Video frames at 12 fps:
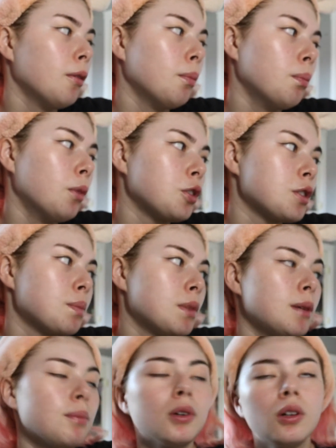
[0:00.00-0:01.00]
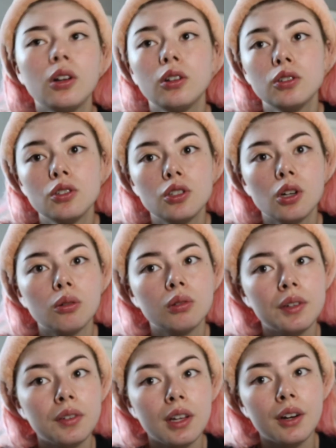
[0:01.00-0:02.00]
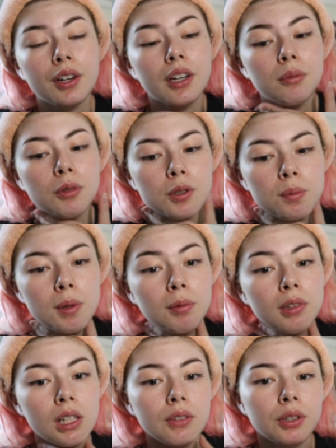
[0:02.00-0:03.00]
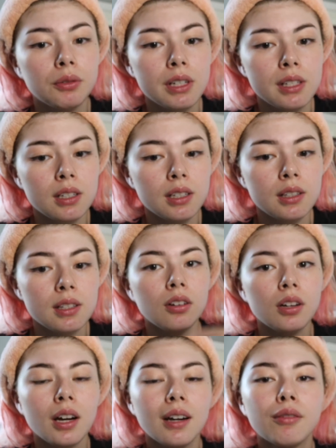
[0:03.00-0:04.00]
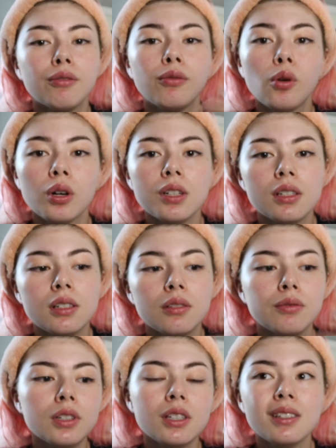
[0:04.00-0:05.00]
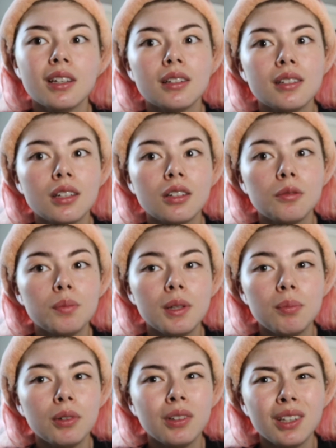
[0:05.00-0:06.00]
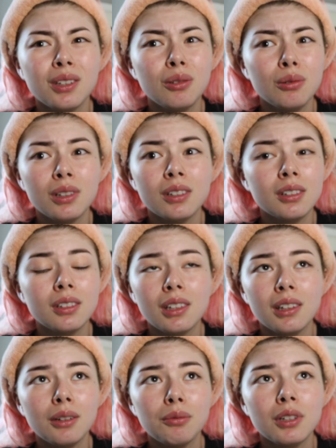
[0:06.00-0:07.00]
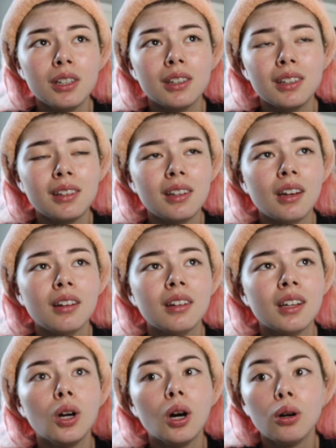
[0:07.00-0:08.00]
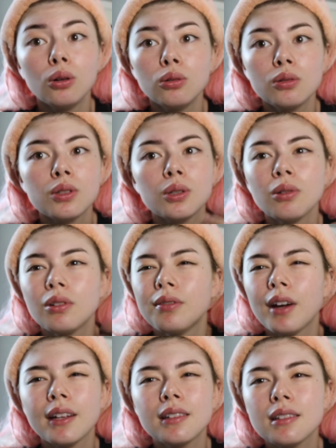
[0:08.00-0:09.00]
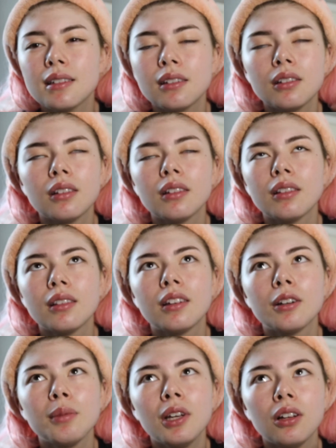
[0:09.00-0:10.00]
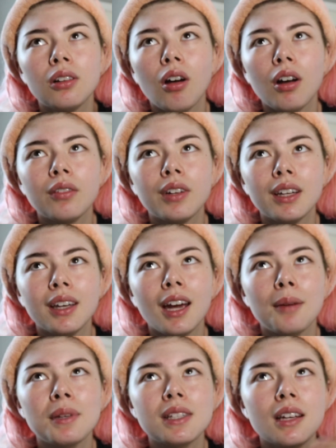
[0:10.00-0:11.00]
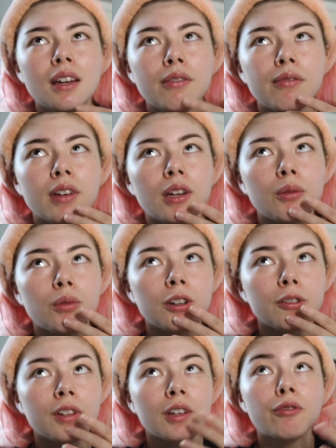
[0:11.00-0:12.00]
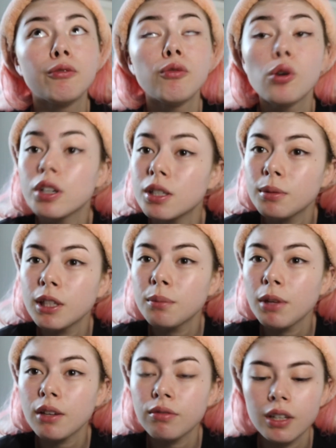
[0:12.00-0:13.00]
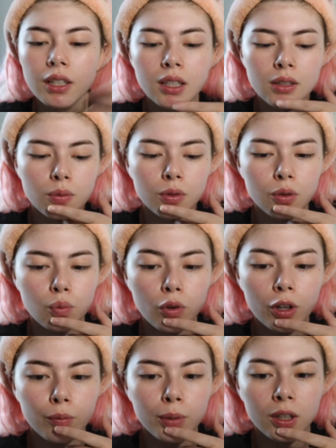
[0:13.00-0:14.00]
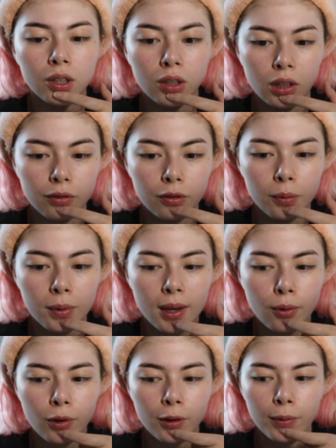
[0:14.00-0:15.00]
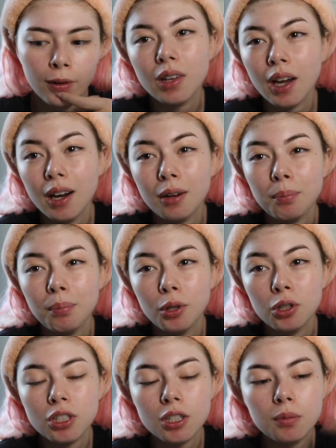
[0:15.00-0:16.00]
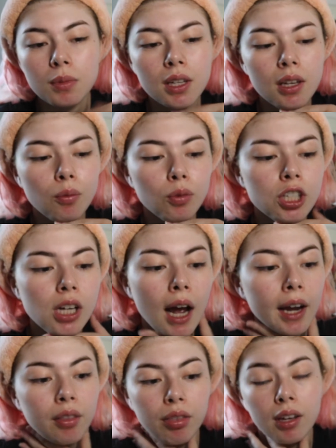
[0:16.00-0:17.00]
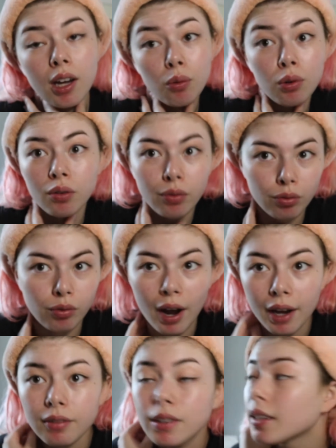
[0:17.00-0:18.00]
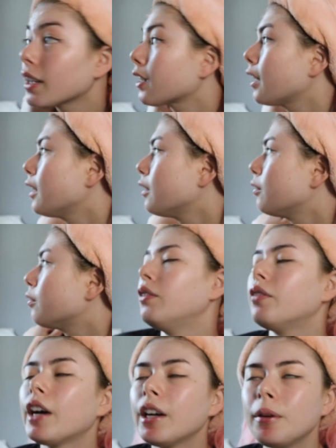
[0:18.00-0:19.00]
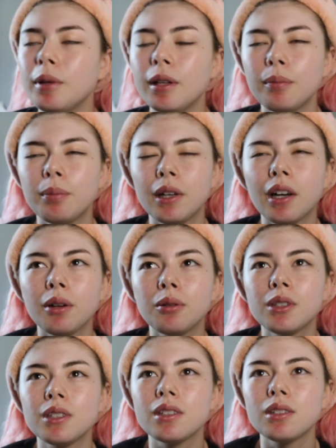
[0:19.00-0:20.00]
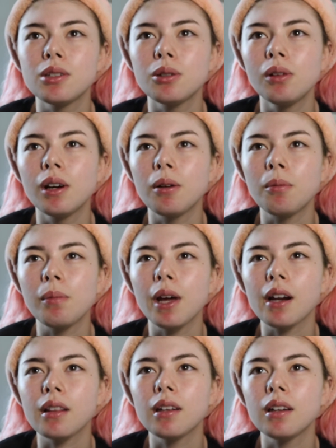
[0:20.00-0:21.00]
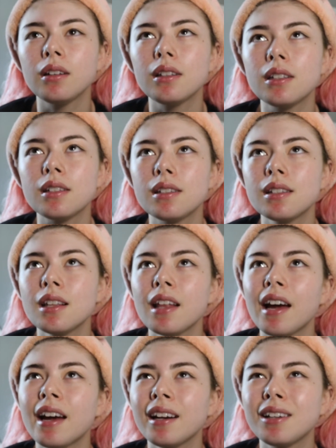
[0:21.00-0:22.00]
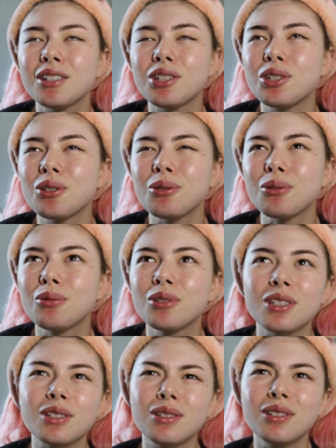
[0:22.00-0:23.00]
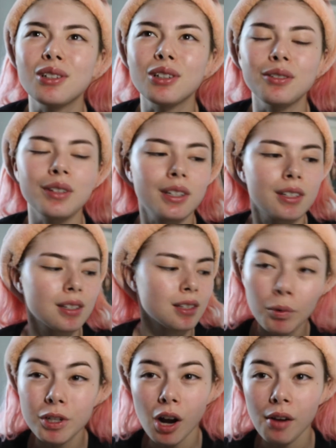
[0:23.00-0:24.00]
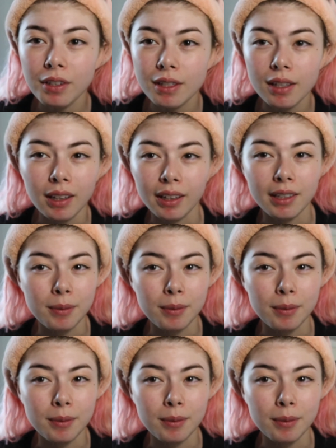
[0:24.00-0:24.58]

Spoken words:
most people don't live in the area and most people live on residence, you're kind of forced to first get to know people that you literally live with and then go to events, and there being a lot of like campus life, it would have like forced me to make friends, which would have been good for me, would have been kind of pushed me, which I think I would have thrived in that kind of environment. But I was too dumb back then to see that and too just nervous, which obviously like is